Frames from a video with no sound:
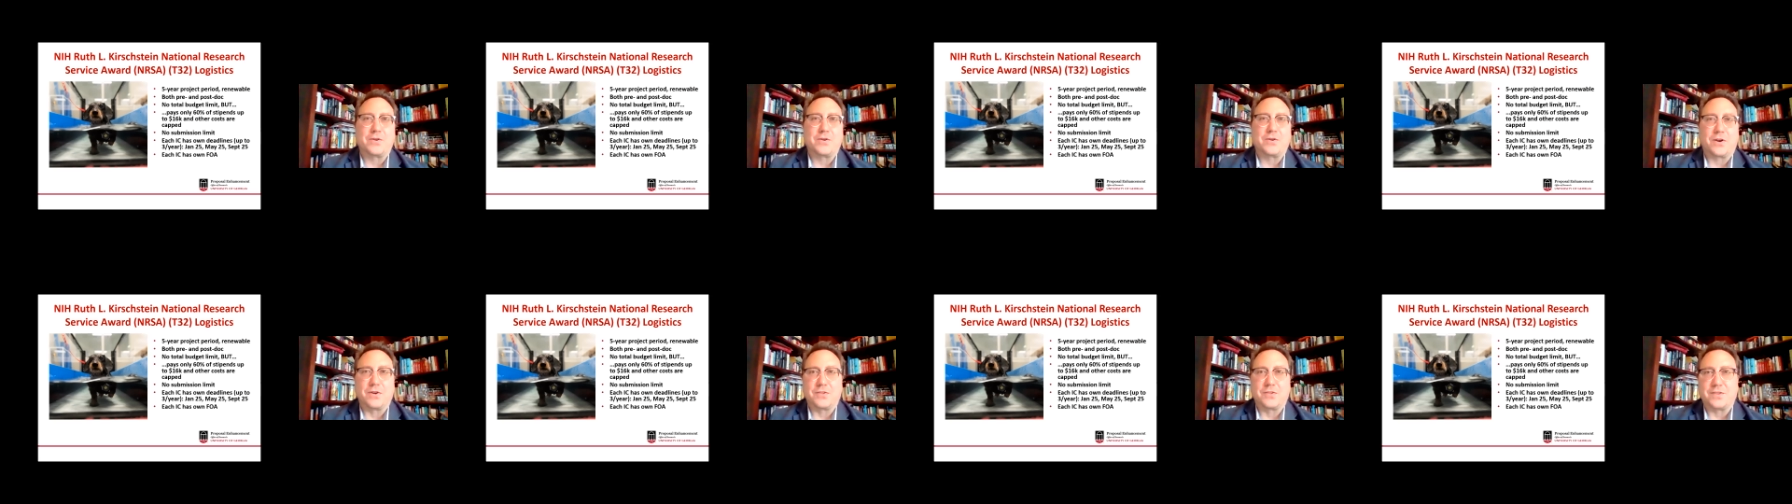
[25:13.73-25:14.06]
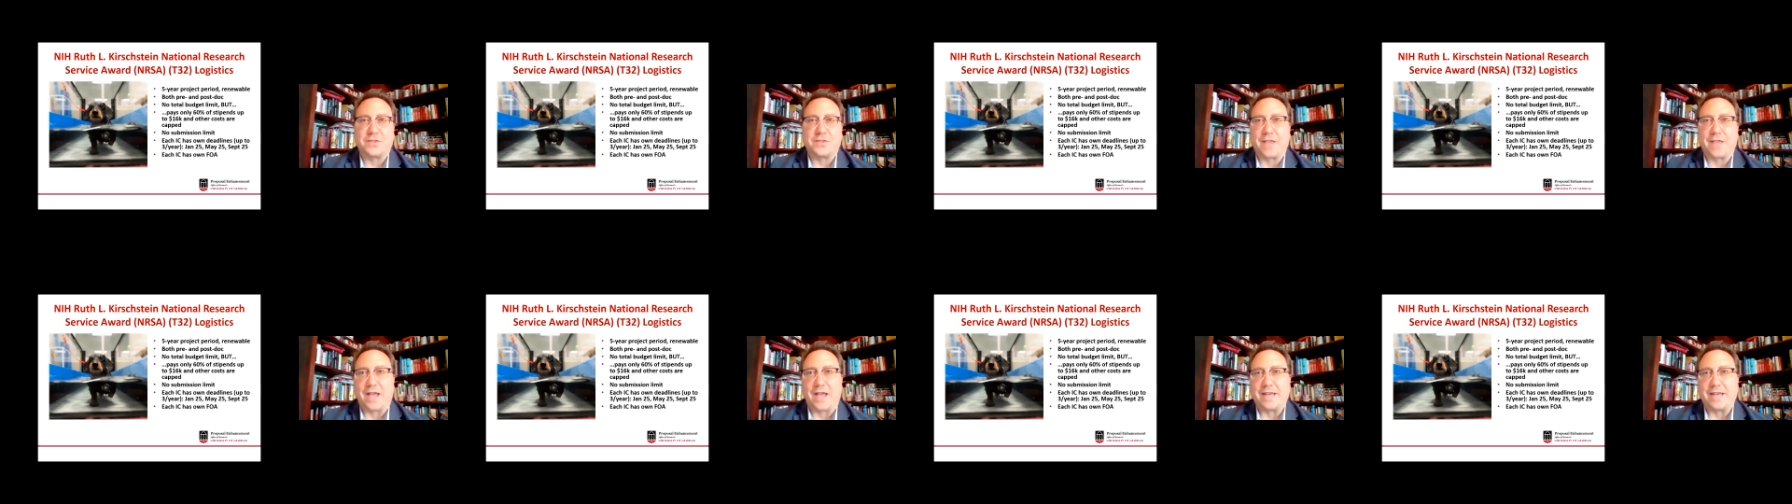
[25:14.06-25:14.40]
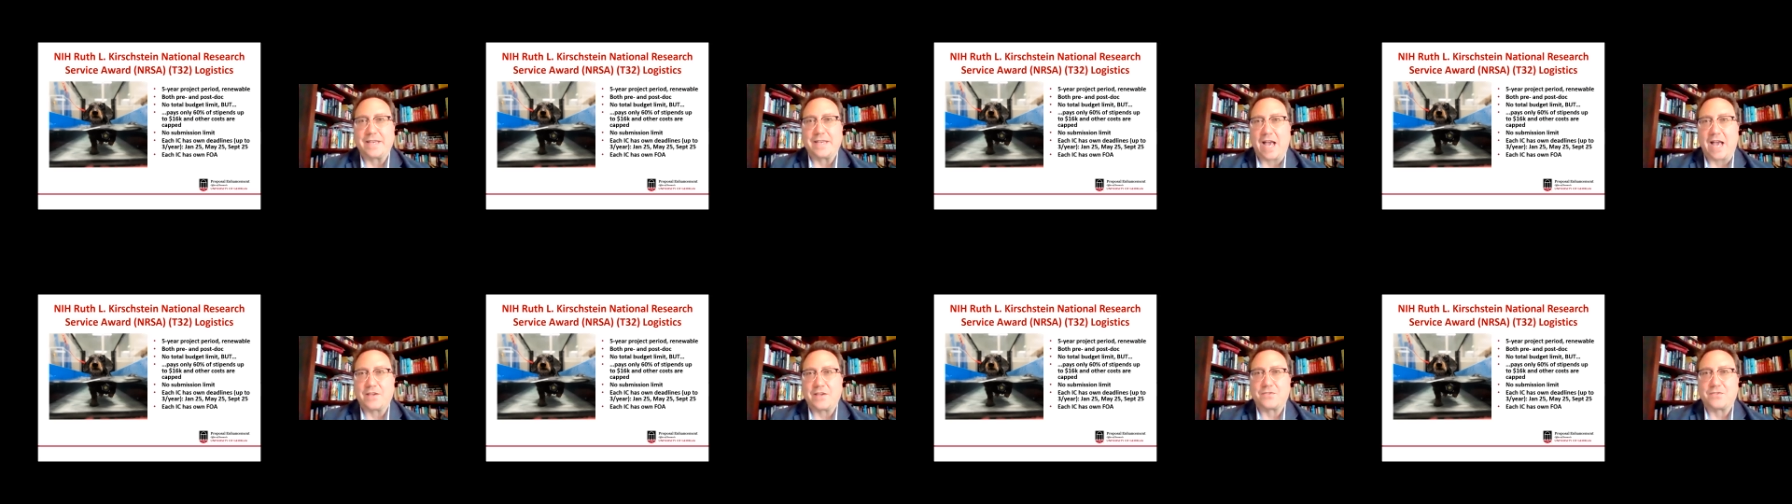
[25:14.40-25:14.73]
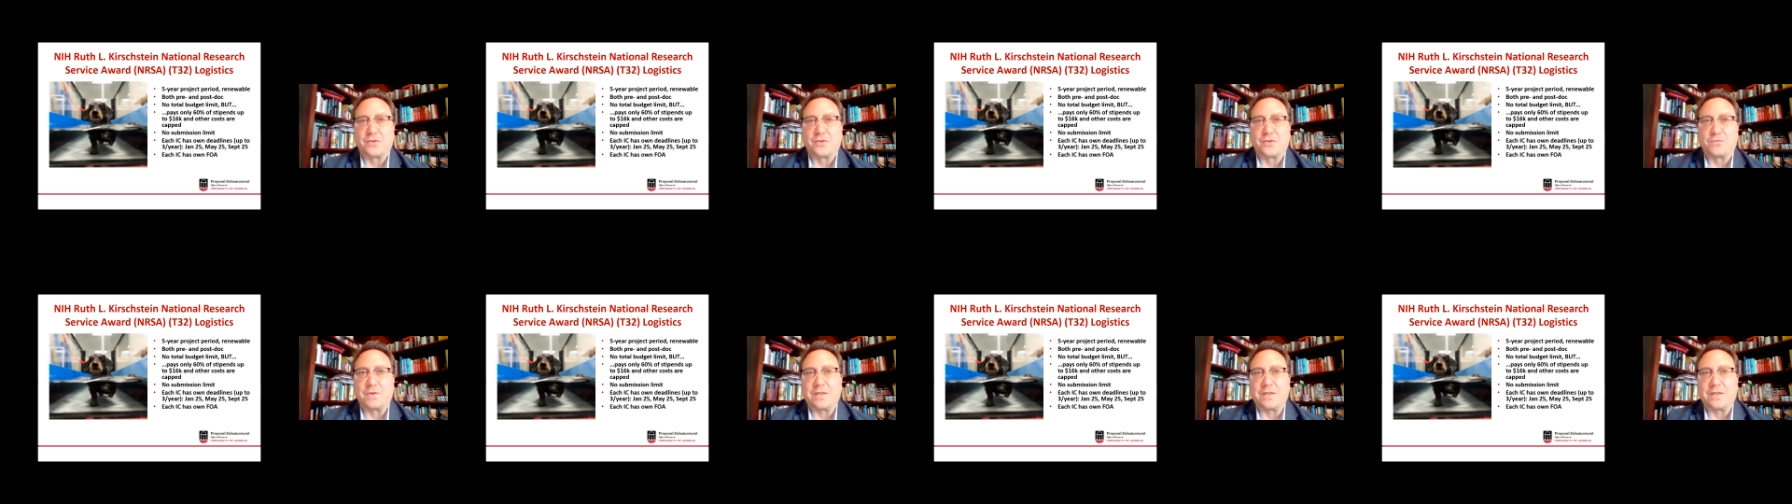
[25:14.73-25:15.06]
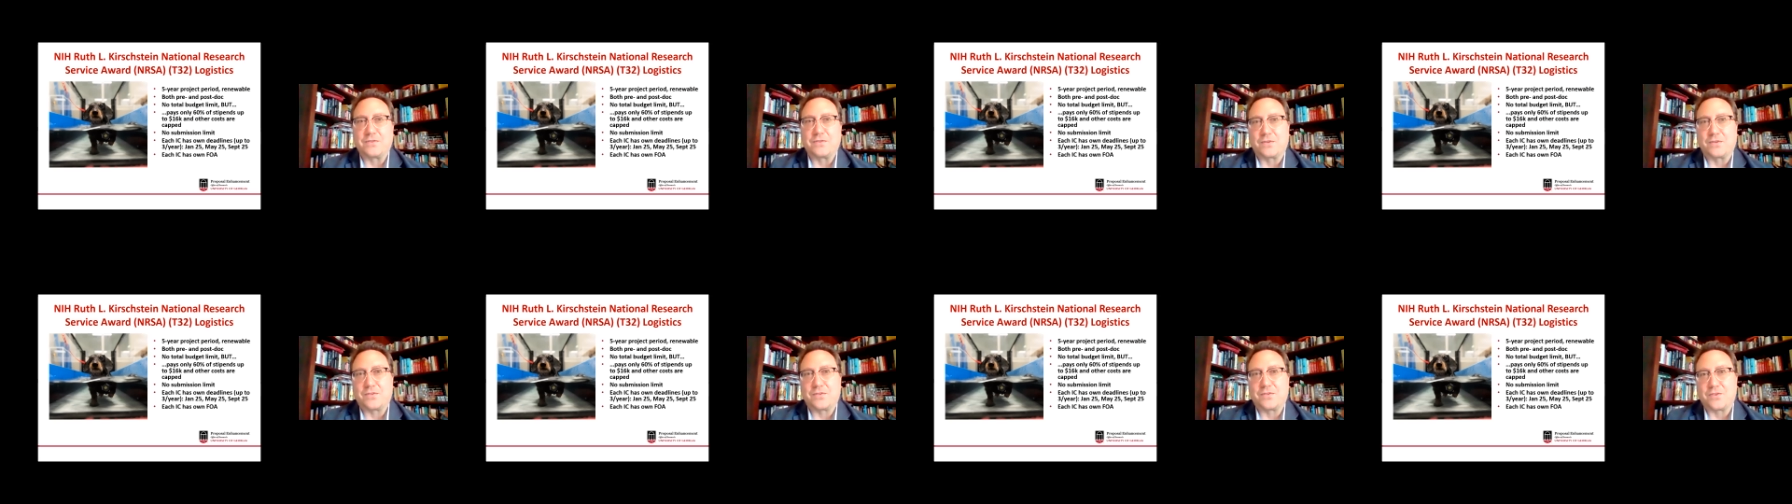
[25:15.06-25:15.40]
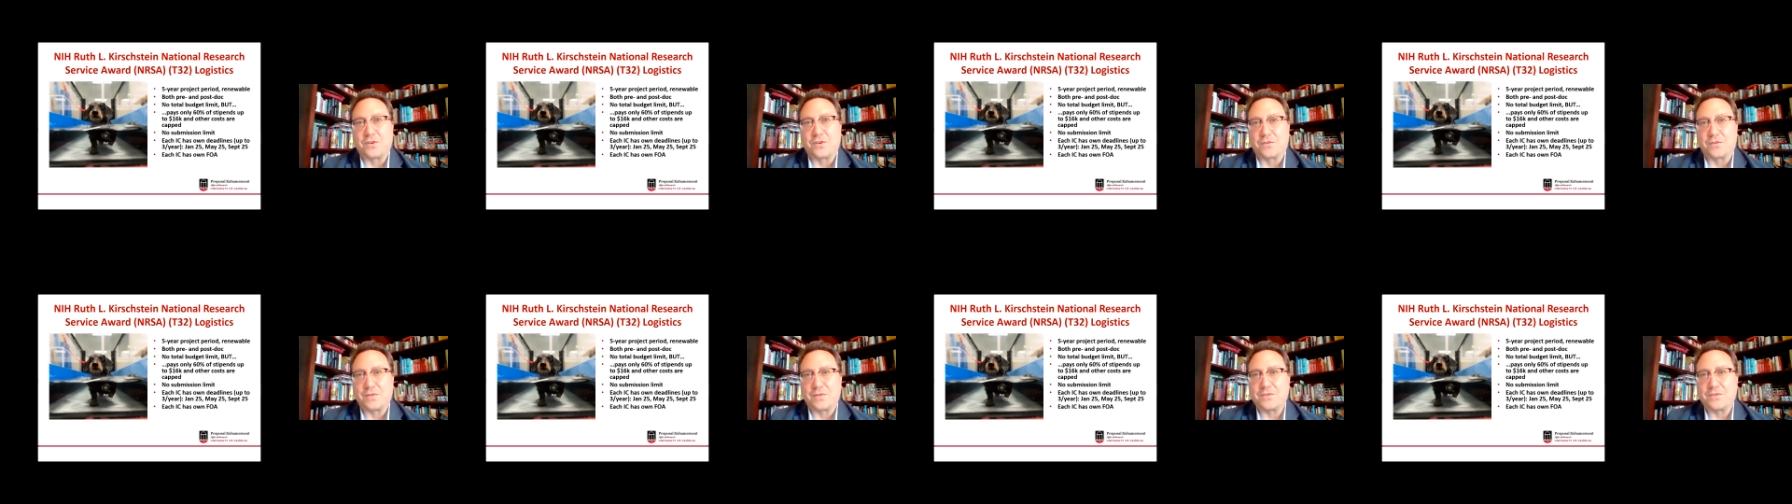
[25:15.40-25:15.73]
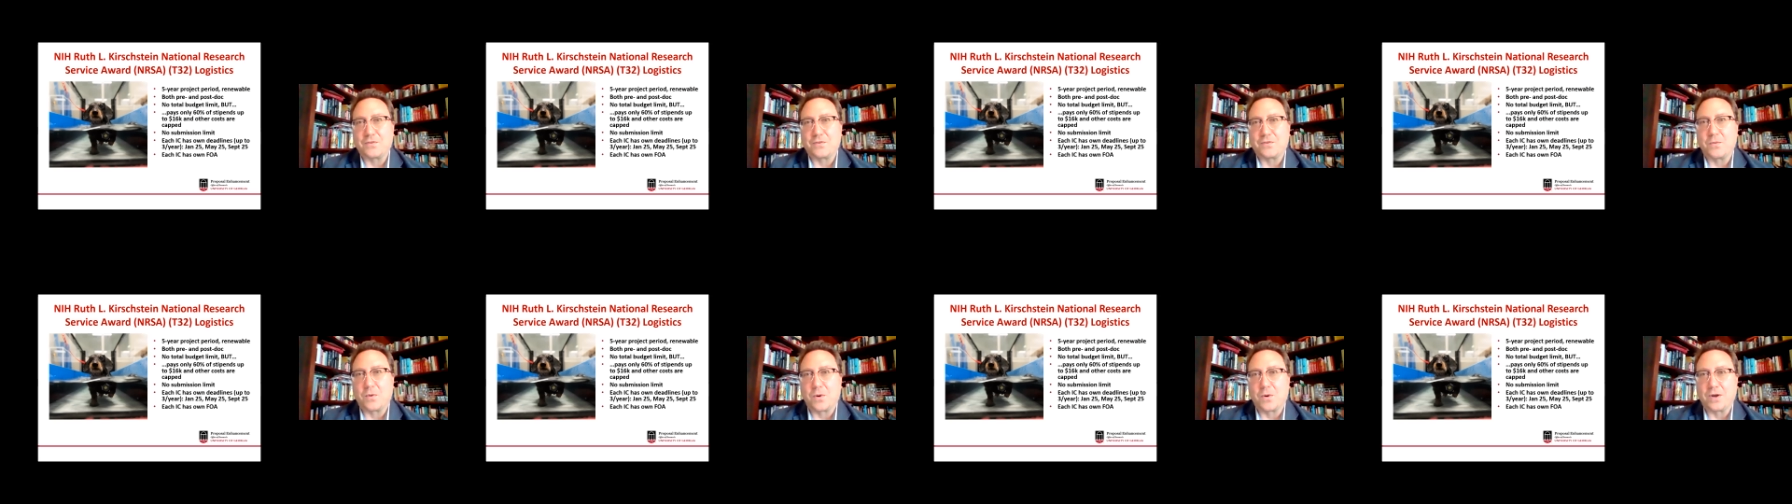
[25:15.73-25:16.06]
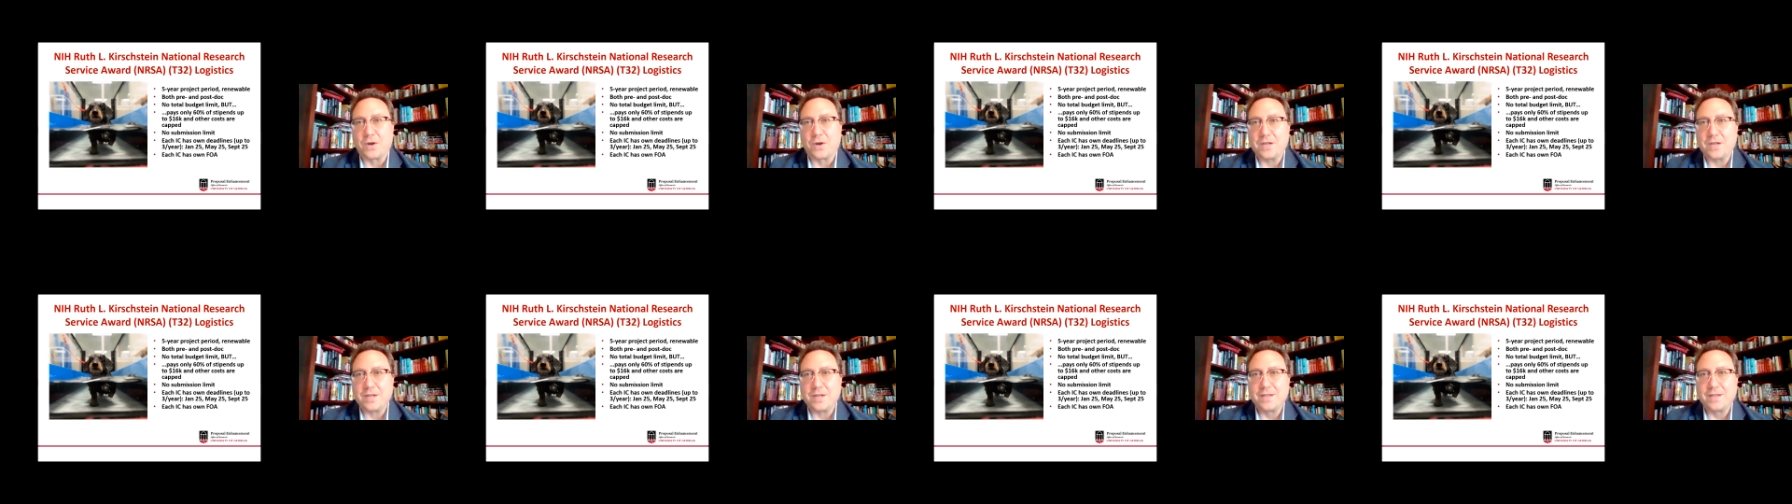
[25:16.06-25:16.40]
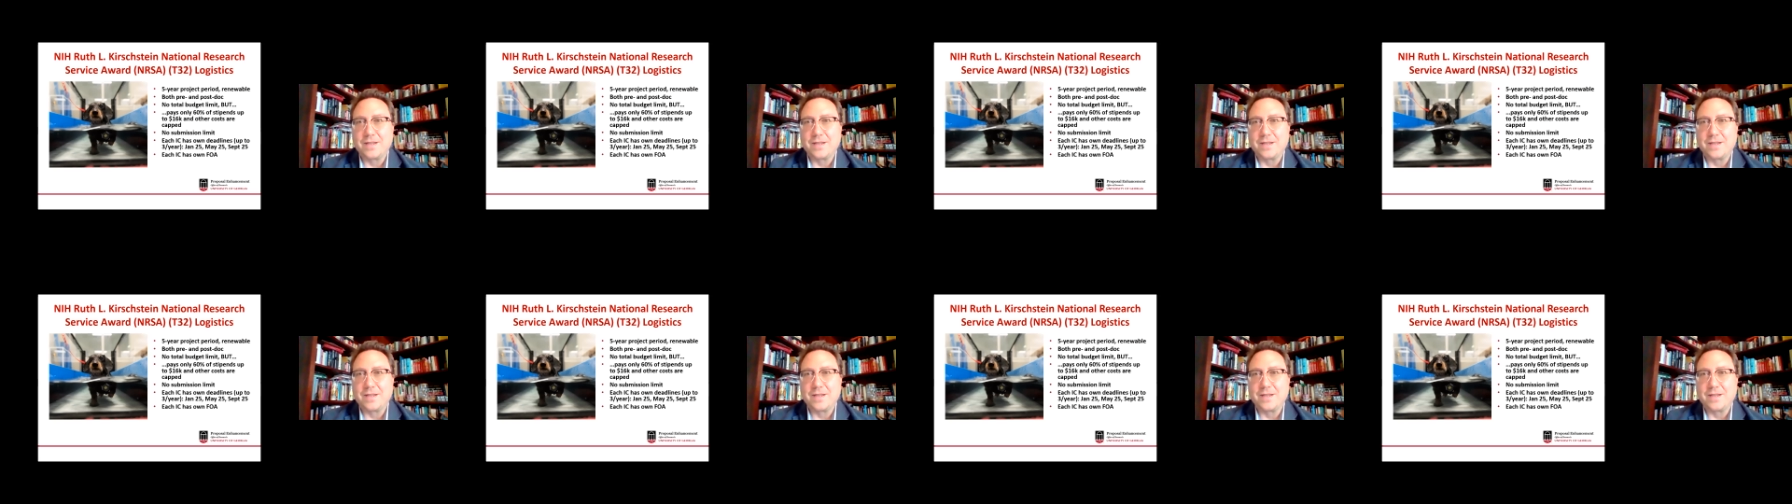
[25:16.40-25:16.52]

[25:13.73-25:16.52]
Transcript: Kirstein National Research Service Award.